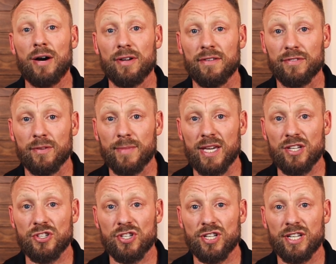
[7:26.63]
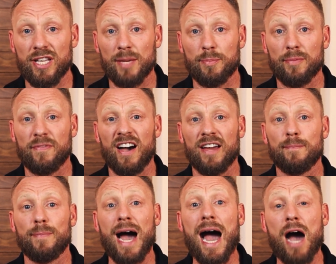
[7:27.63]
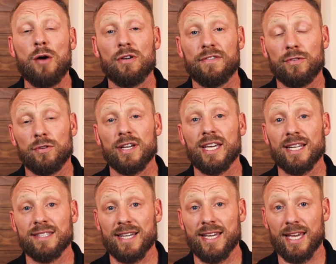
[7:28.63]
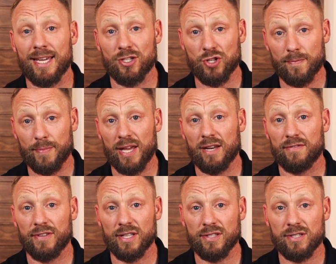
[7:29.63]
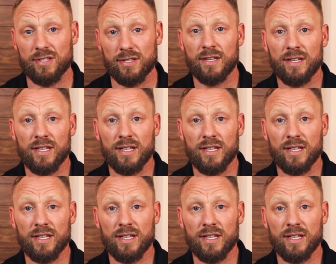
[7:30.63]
out inflammation, and provide powerful anti-aging benefits.